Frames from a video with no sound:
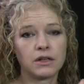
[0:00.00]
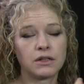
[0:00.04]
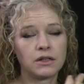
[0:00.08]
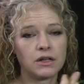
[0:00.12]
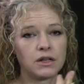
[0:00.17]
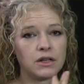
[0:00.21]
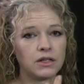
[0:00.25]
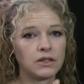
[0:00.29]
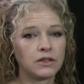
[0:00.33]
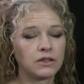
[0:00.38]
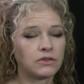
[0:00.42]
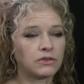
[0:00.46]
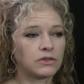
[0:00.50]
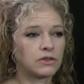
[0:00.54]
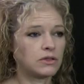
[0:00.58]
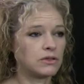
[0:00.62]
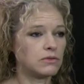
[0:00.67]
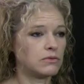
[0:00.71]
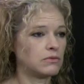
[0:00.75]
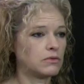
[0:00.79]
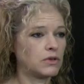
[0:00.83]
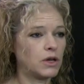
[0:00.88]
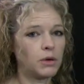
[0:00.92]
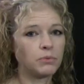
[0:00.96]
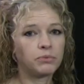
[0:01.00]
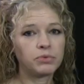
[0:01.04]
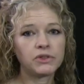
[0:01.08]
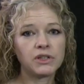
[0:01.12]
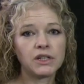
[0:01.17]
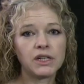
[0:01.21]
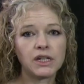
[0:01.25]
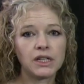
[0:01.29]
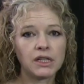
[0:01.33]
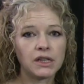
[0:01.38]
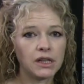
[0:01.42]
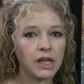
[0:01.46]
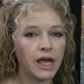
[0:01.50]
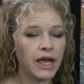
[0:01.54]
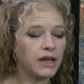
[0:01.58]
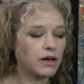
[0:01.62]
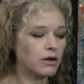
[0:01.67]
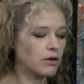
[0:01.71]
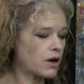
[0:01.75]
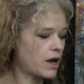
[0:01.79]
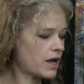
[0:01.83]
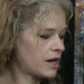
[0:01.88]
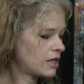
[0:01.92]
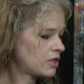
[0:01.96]
a nice completed
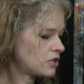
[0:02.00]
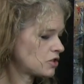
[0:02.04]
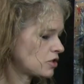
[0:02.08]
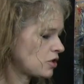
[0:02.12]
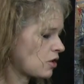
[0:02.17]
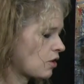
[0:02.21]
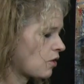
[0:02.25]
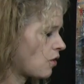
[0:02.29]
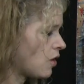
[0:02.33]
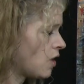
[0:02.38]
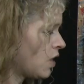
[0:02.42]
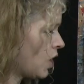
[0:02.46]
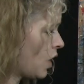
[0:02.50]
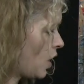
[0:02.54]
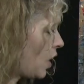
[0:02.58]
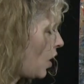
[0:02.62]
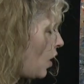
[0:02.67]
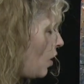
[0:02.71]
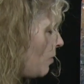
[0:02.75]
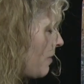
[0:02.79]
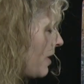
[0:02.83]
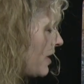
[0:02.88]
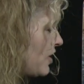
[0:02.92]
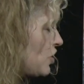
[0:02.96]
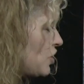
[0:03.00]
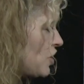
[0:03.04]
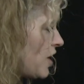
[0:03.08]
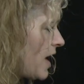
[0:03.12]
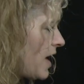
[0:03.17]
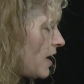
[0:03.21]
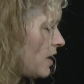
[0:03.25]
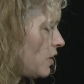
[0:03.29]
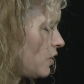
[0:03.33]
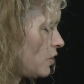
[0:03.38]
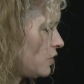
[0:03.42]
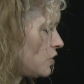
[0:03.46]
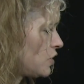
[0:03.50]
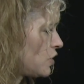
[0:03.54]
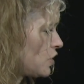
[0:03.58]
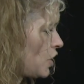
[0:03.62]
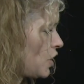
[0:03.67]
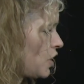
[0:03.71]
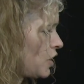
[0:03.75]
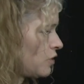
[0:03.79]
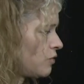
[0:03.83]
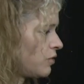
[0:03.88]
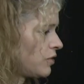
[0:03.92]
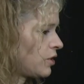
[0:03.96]
layer on it, so all my shadows
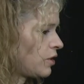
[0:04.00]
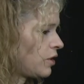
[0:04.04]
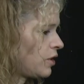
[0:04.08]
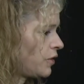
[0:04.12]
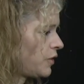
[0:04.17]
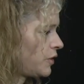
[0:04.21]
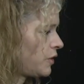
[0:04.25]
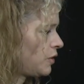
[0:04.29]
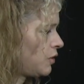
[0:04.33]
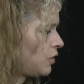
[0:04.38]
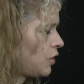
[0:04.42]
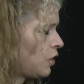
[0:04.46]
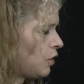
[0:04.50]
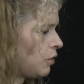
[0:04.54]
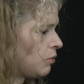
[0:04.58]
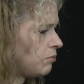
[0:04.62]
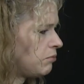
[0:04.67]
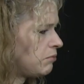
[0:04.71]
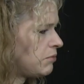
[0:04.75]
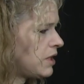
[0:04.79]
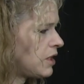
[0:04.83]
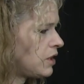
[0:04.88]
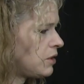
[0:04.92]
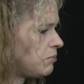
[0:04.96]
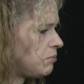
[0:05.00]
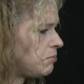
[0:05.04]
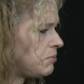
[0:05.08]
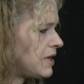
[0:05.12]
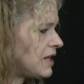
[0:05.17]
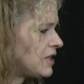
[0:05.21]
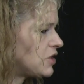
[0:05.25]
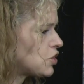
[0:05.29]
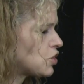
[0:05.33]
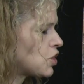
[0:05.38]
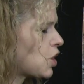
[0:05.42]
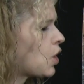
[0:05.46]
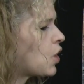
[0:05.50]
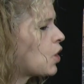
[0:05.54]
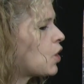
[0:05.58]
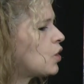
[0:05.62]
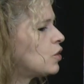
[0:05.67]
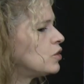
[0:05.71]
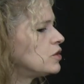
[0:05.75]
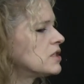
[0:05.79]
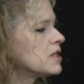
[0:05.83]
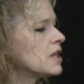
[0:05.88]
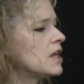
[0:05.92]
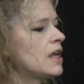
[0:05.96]
talk with all the
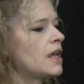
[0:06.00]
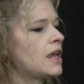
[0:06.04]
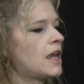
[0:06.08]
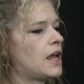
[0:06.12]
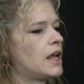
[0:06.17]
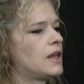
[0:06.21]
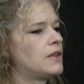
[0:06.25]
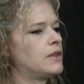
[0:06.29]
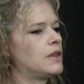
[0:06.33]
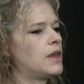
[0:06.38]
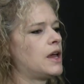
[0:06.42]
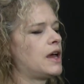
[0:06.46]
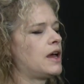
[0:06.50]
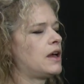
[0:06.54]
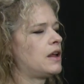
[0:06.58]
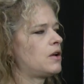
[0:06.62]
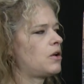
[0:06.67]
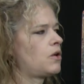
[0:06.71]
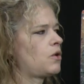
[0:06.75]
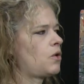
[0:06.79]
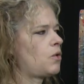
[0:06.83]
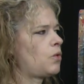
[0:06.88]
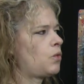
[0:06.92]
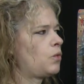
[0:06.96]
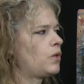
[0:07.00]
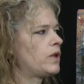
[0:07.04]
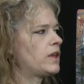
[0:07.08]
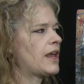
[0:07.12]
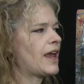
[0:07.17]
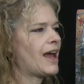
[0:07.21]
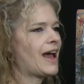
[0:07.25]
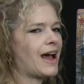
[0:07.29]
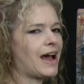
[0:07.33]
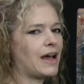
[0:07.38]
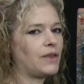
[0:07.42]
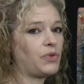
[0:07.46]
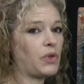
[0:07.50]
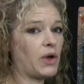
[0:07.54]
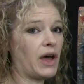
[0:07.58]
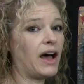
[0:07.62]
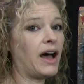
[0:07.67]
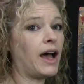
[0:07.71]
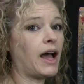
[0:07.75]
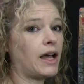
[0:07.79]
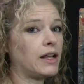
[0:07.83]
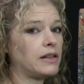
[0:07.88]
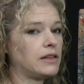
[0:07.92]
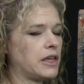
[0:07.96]
mid-tones and that we add the
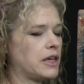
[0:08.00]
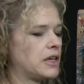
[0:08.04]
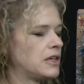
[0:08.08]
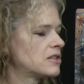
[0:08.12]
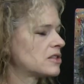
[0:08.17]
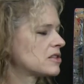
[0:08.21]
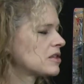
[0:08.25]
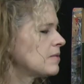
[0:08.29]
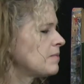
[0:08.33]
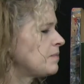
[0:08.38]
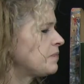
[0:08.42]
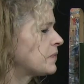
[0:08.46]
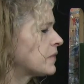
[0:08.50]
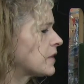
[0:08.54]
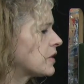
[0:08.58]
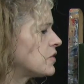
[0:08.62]
highlights.